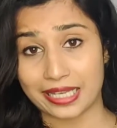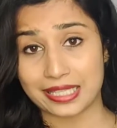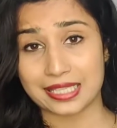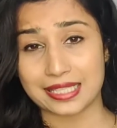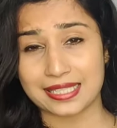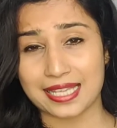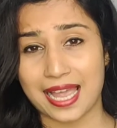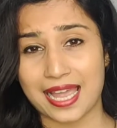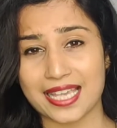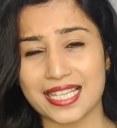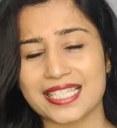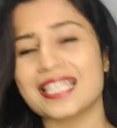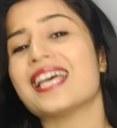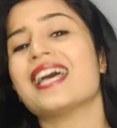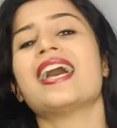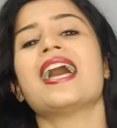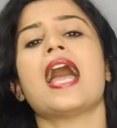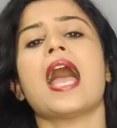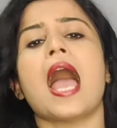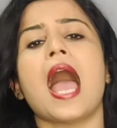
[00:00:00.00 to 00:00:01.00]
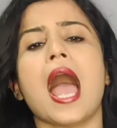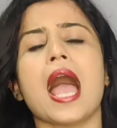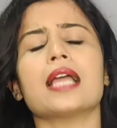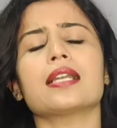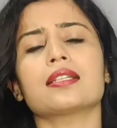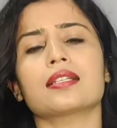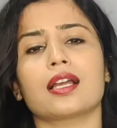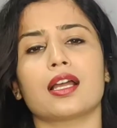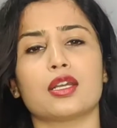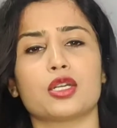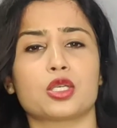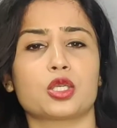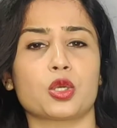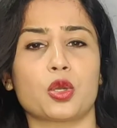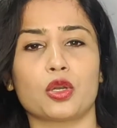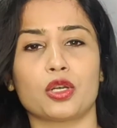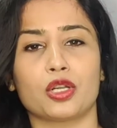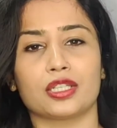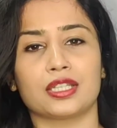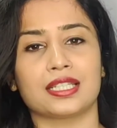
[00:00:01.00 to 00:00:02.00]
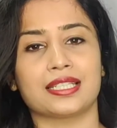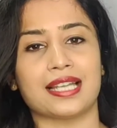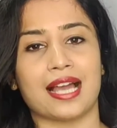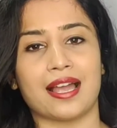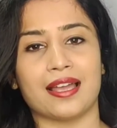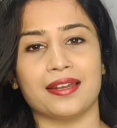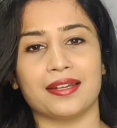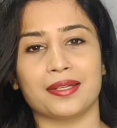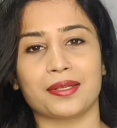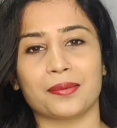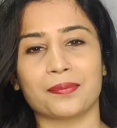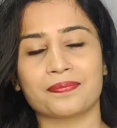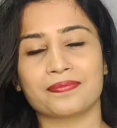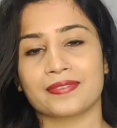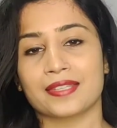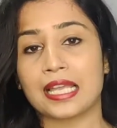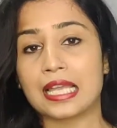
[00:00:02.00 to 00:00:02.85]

exercise and a control on the diet.